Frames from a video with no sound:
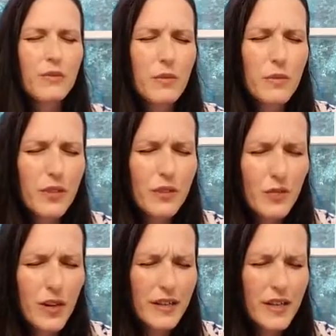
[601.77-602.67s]
removed
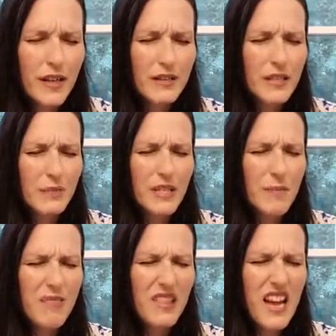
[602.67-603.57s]
right now. It's being
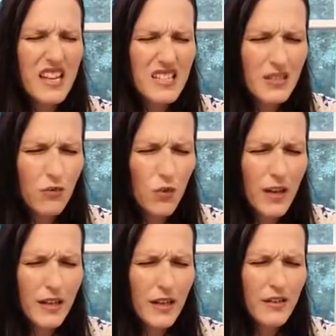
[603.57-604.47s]
blasted
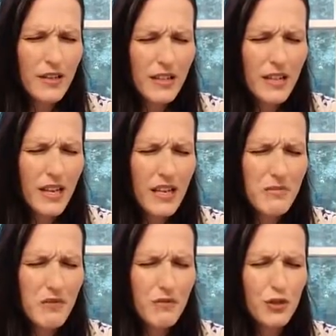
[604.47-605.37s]
right now in the name
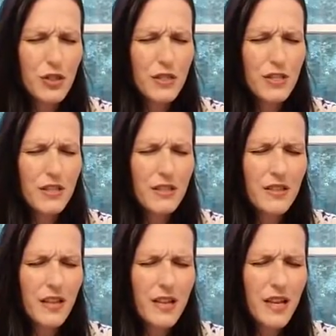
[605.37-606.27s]
of Jesus. In
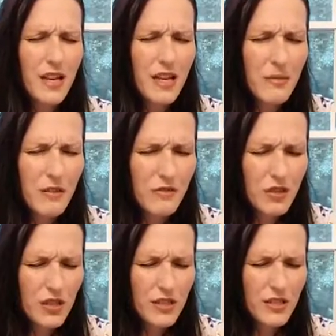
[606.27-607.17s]
the name of
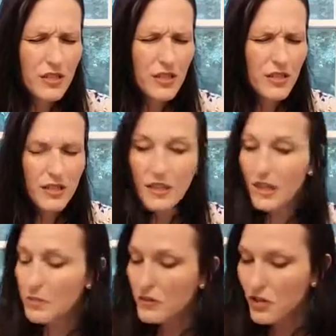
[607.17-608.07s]
Jesus. In the
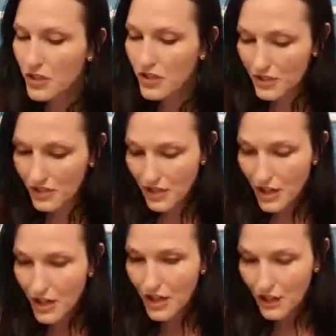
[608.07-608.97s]
name of Jesus.
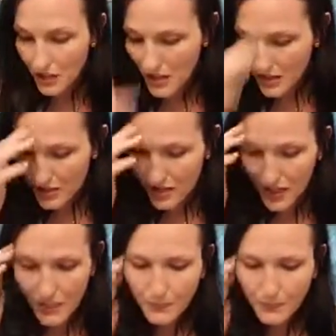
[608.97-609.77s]
You guys,